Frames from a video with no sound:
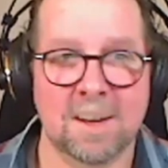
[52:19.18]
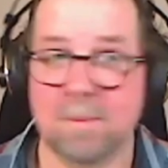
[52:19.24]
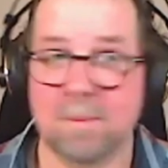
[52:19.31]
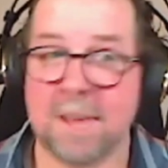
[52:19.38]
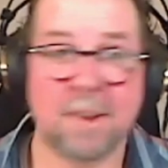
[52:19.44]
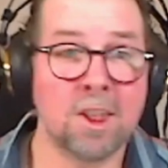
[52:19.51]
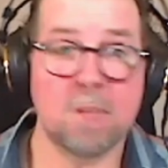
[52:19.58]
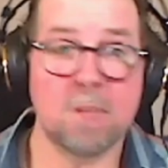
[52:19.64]

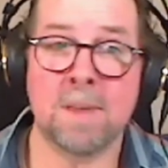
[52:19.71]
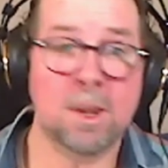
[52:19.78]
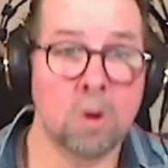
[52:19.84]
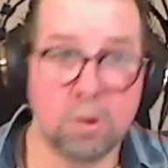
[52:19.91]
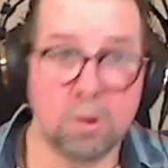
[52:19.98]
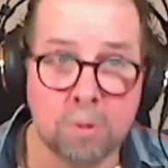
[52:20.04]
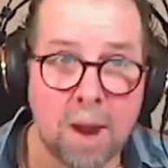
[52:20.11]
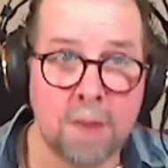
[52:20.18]
That doesn't mean
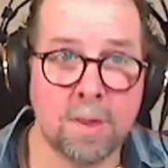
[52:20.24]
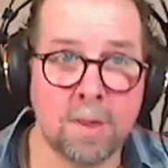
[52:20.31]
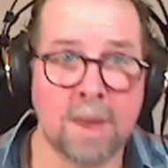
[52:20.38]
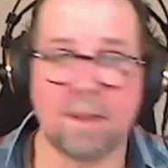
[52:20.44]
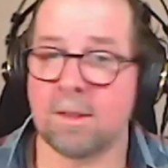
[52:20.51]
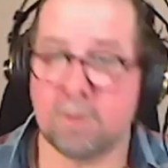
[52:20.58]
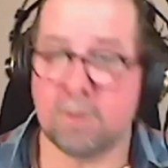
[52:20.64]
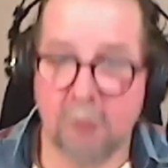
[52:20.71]
don't try
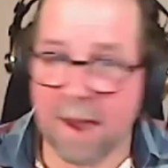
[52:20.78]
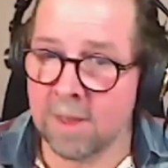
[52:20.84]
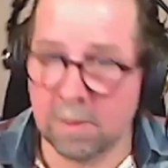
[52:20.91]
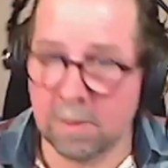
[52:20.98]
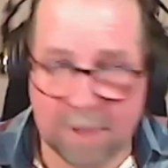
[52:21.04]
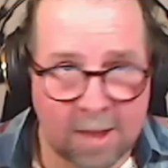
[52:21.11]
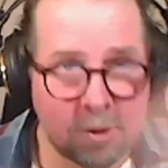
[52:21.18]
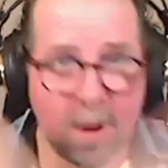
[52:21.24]
things. Try them.
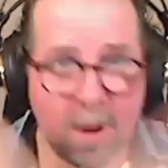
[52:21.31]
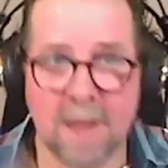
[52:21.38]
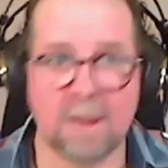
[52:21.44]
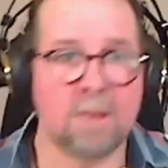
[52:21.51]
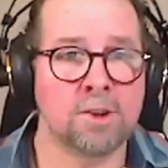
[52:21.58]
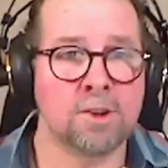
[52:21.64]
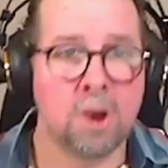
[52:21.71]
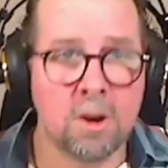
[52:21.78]
That's
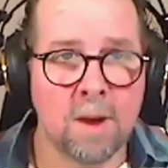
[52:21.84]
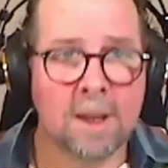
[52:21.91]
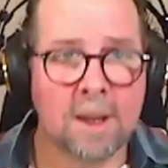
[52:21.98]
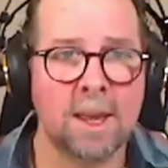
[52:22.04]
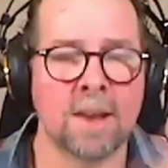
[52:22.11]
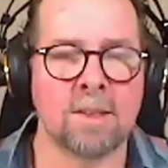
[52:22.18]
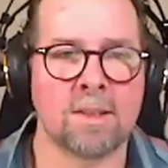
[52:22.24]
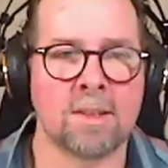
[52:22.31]
great. Share your
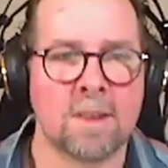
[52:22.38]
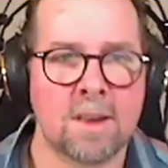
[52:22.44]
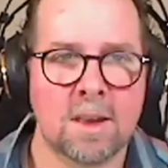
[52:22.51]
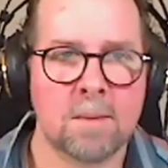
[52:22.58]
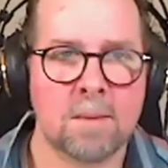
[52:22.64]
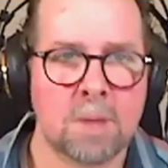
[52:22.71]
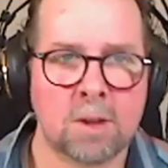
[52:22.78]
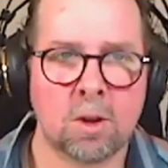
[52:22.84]
ideas,
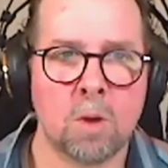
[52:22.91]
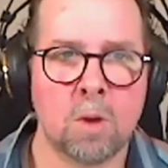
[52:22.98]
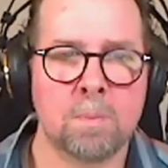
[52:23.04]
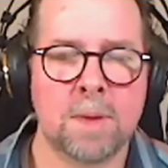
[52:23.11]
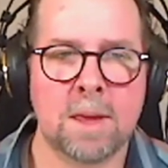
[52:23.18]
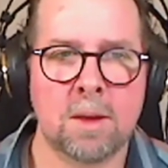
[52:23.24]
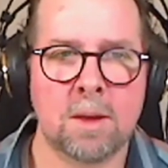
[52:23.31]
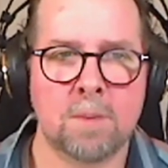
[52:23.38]
but don't
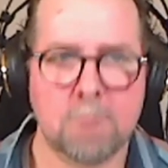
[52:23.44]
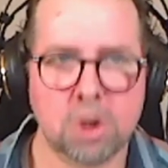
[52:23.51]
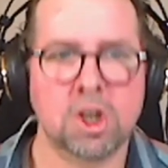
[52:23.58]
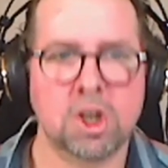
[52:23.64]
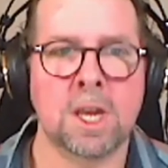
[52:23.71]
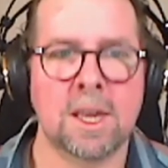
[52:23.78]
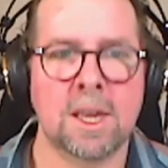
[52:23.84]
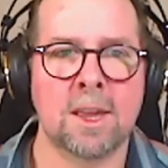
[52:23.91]
be
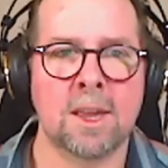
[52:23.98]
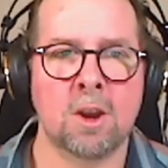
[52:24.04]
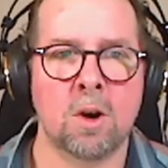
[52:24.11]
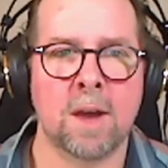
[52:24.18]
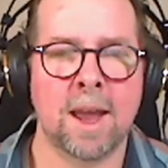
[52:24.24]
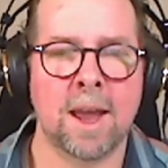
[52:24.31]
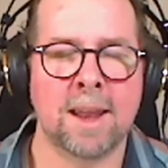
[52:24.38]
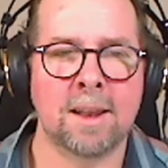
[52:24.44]
pushy,
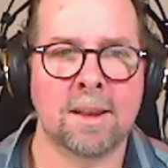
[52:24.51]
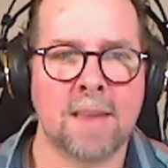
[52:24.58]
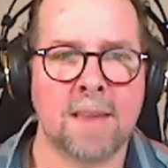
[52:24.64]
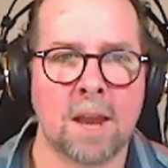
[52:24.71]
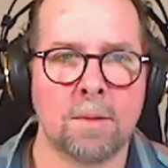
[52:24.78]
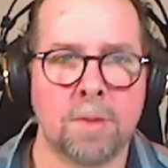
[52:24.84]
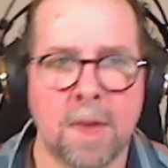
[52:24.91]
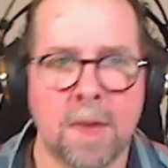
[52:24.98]
and
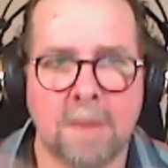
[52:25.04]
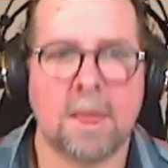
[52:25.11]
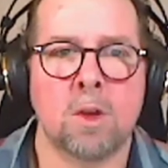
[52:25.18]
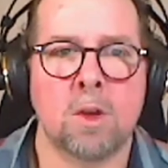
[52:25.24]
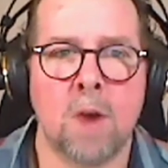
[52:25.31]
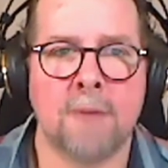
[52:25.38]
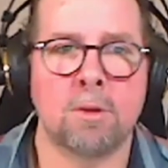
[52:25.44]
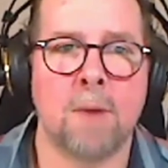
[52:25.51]
kind of think that
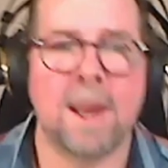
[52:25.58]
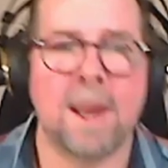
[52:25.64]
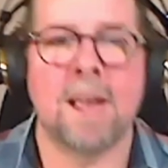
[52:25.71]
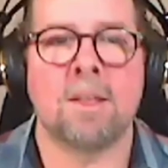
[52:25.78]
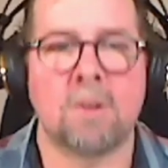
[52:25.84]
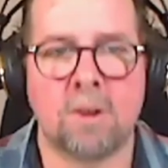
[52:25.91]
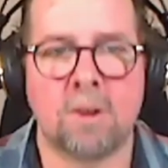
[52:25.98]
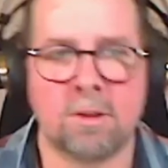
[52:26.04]
you have the right
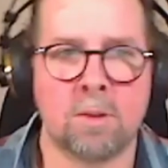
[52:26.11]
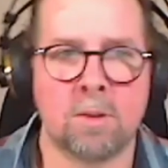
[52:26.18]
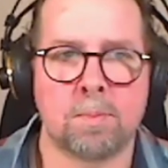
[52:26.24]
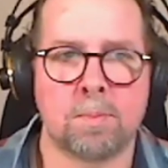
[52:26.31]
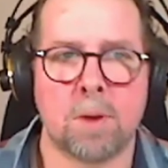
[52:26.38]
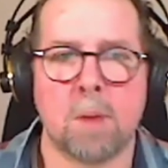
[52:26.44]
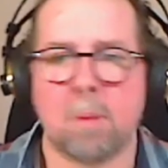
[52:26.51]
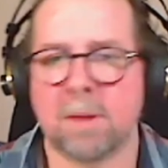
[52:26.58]
answer, because you
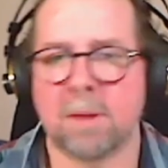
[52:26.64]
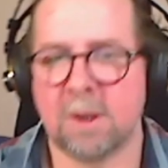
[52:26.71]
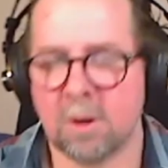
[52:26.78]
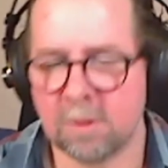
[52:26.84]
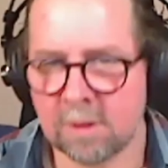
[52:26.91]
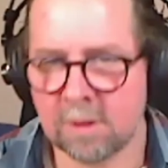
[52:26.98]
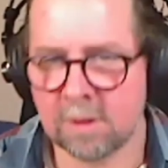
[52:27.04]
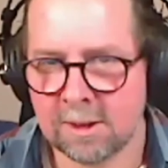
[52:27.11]
probably don't.